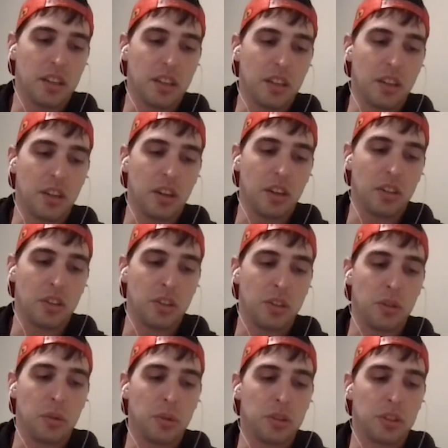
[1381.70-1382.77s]
you
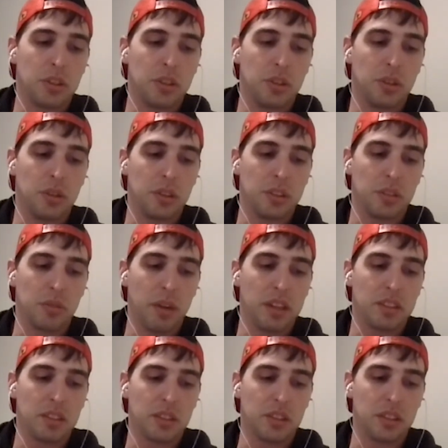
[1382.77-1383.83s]
do what you do as a
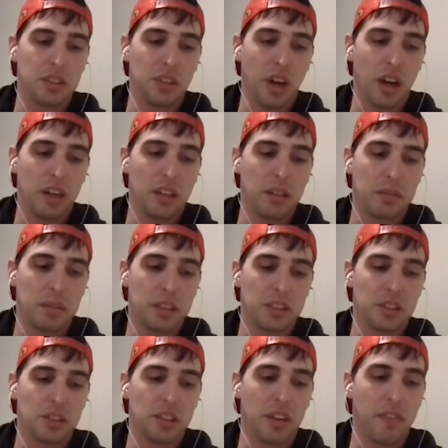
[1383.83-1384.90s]
wrestler to try to
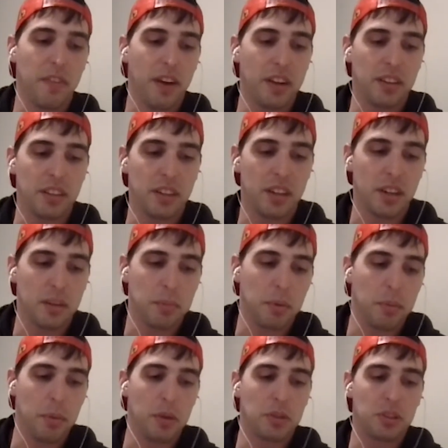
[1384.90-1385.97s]
get yourself out there and
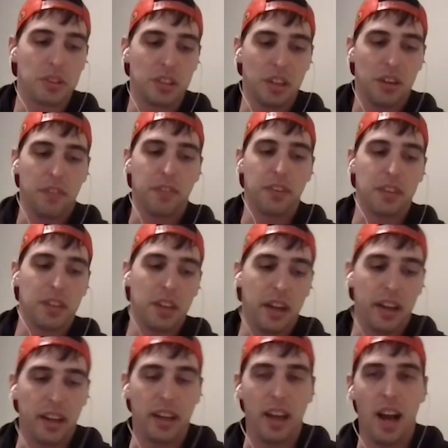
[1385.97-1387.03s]
promote yourself and
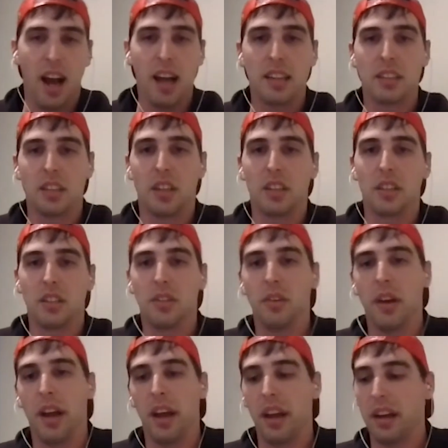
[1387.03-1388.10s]
get eyes on
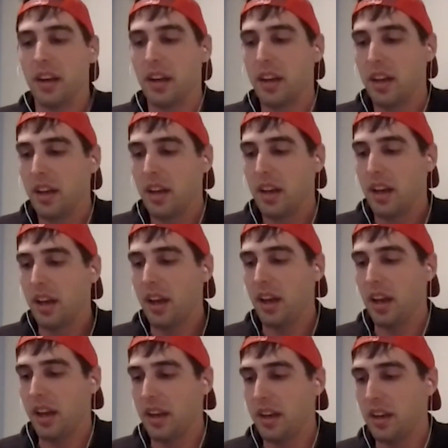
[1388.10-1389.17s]
you. And
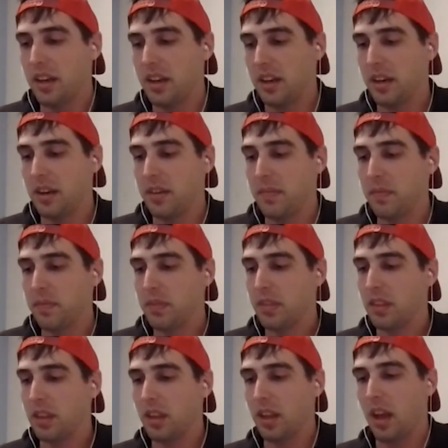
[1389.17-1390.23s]
I
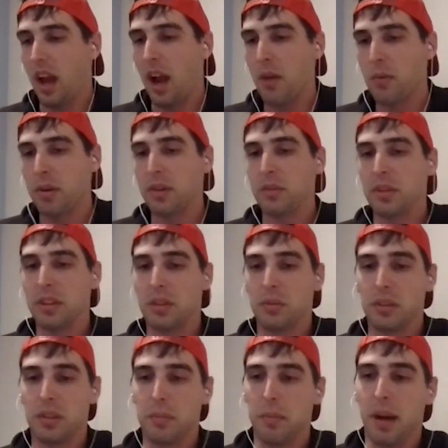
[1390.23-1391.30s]
went in
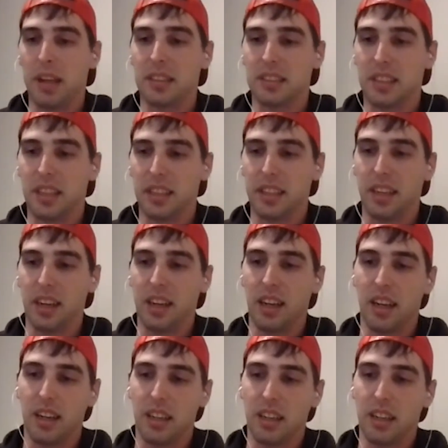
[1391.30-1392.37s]
with the mindset that,
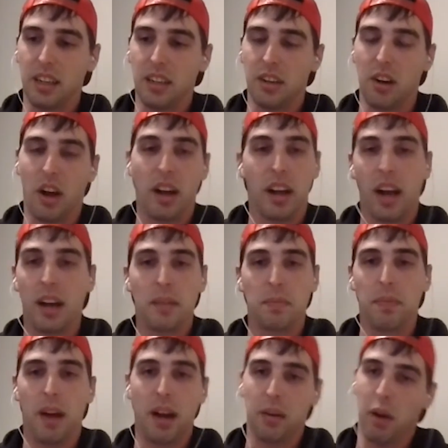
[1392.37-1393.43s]

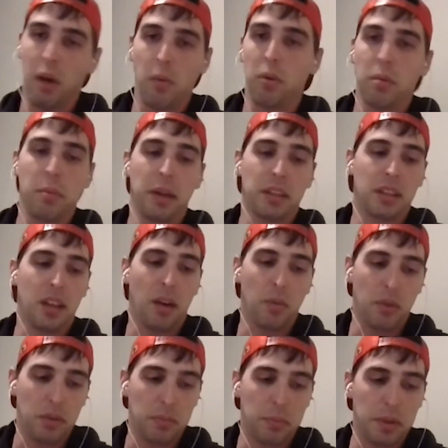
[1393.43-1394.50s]
I
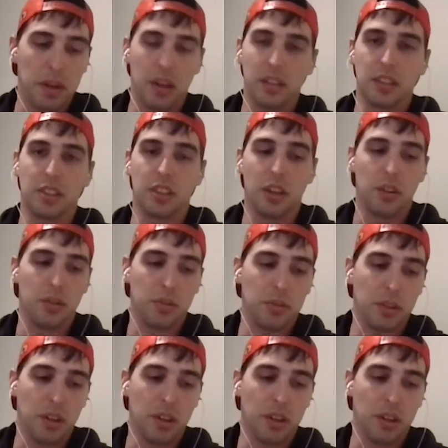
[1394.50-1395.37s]
want to be on the show.